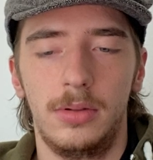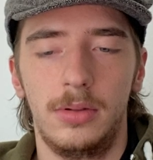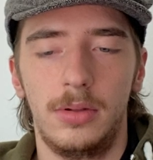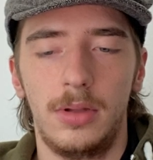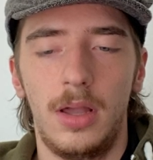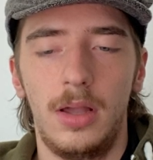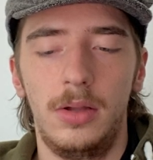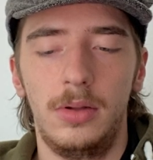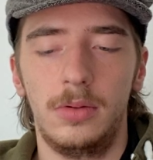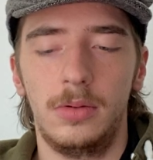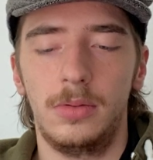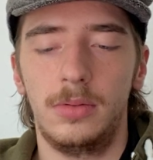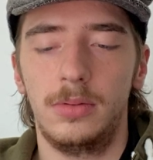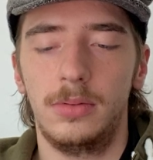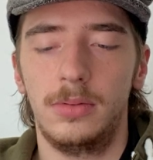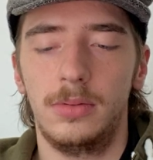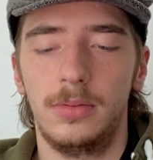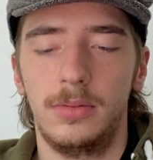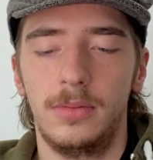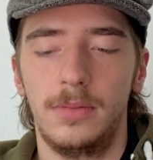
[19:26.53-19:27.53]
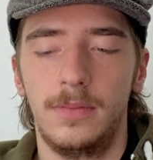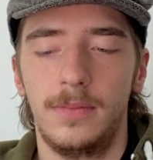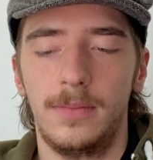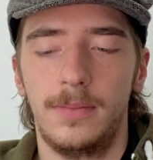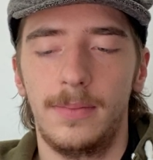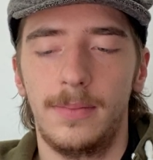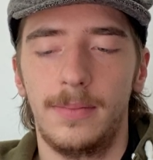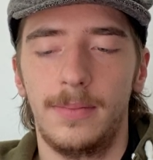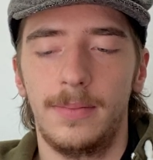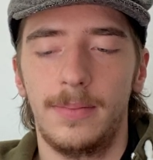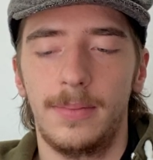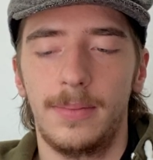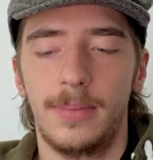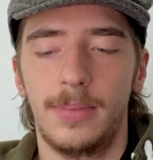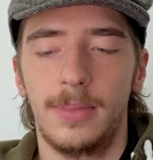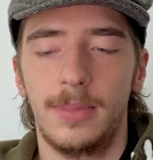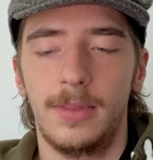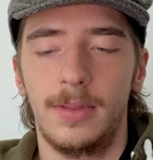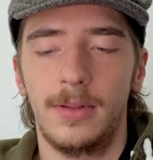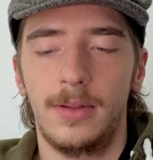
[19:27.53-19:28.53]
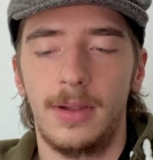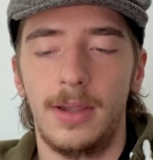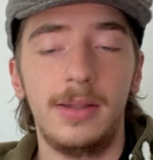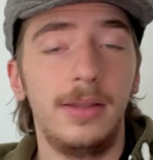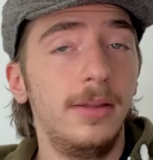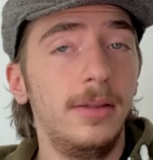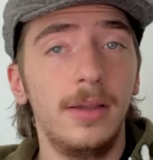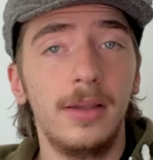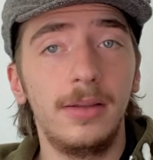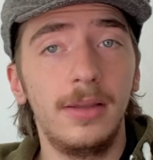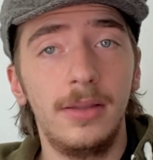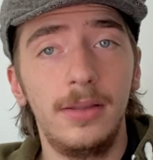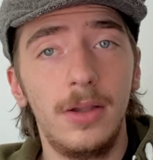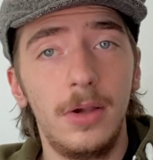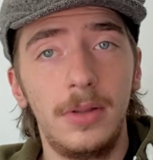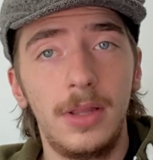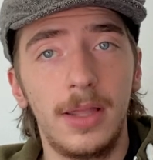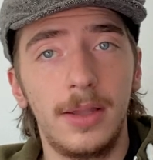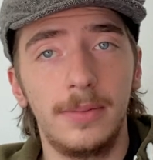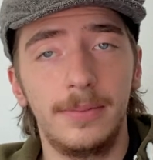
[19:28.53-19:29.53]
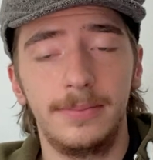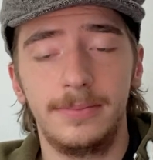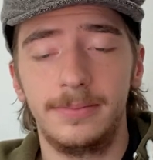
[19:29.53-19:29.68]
Oh. I didn't know that.